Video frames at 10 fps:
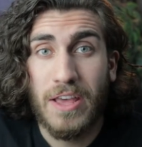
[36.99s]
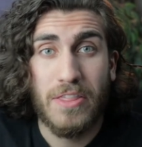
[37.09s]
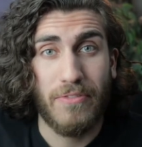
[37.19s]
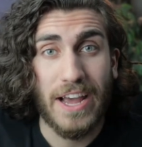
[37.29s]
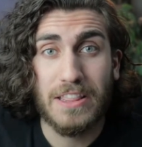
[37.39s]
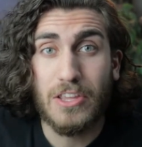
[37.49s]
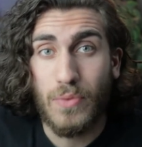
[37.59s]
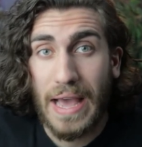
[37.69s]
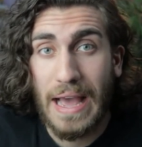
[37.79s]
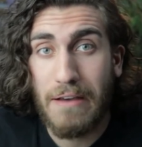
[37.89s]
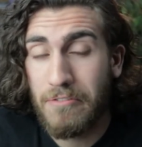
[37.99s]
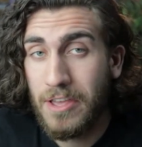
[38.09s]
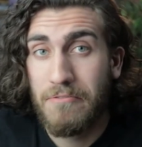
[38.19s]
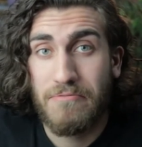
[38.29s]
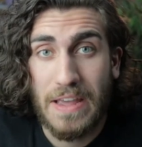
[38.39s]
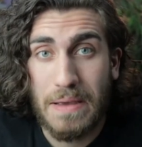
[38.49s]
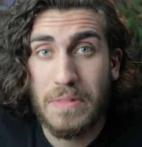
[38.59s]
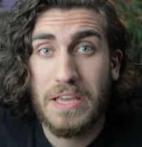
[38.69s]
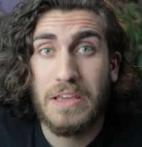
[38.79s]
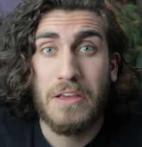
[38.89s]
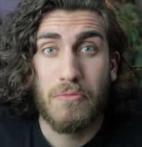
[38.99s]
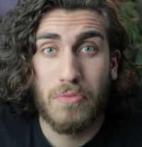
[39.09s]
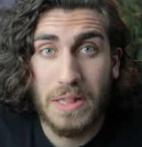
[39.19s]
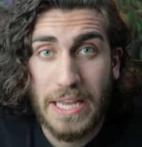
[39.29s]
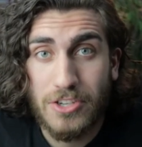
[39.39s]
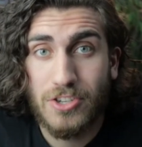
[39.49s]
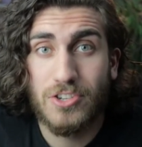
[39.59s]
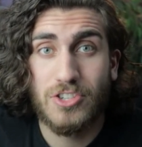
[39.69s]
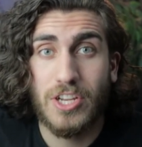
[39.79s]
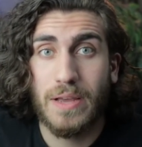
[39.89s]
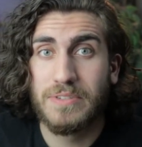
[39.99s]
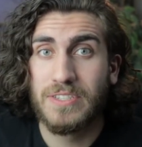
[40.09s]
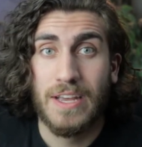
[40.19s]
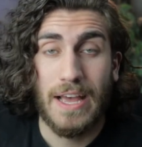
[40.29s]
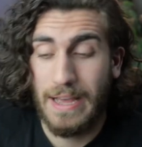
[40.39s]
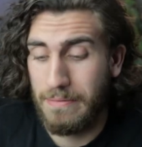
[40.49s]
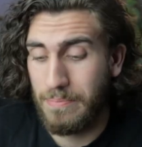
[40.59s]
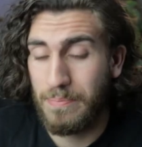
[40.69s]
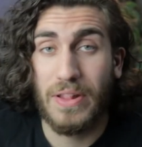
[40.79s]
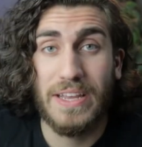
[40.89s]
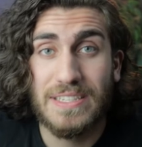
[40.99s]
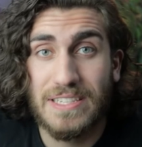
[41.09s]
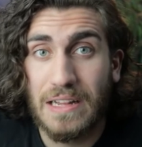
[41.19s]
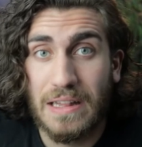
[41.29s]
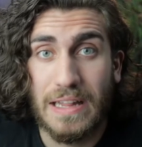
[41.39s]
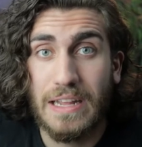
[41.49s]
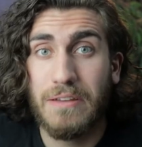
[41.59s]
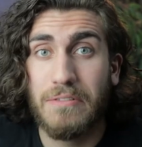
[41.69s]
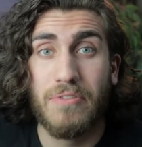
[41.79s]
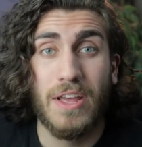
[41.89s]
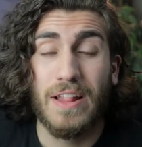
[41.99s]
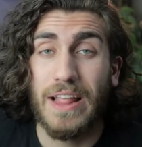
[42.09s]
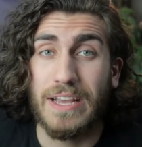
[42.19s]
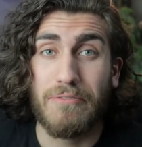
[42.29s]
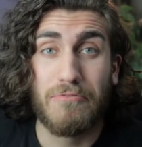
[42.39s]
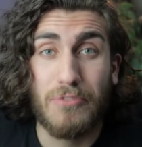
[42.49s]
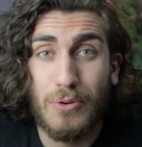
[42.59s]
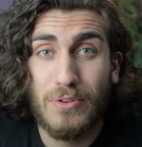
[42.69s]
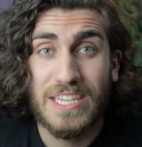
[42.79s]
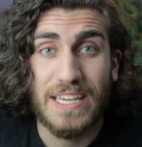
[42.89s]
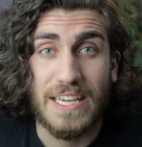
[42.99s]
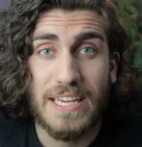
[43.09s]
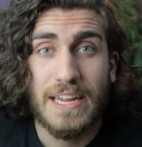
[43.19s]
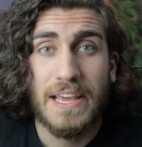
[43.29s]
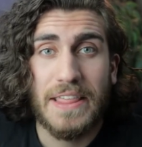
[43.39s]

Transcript: The fact that you have family, relationships, a place to live, like food to eat.